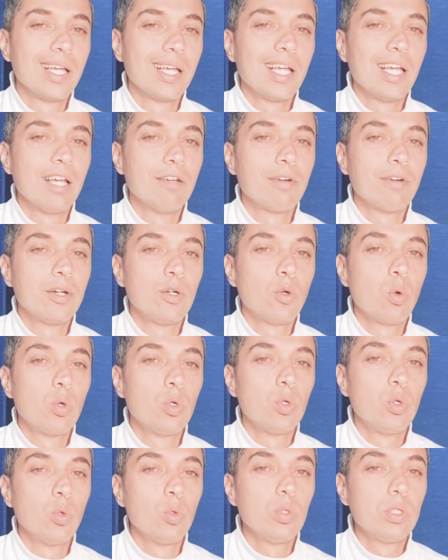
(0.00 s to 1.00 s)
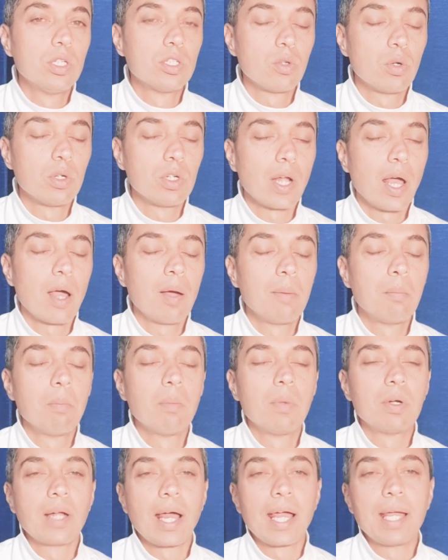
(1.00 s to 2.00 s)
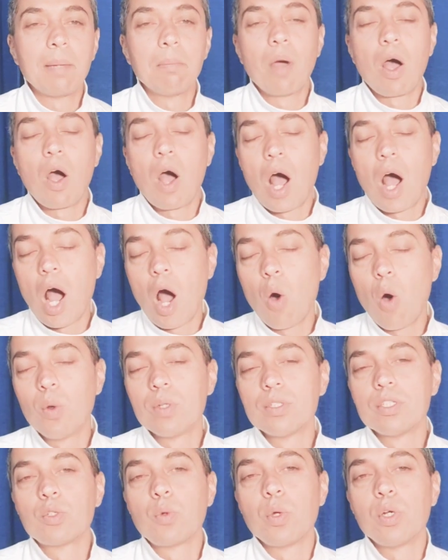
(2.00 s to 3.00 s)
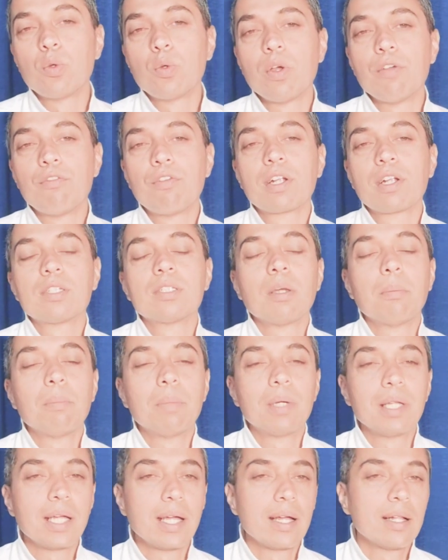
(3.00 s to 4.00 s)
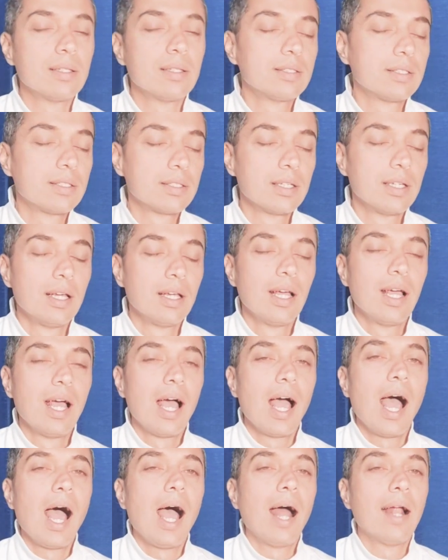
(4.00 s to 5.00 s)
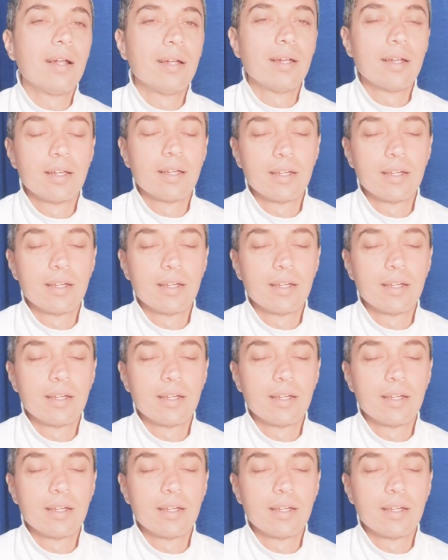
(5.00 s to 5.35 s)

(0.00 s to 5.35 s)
If I don't do this on time, how is it going to affect somebody else? And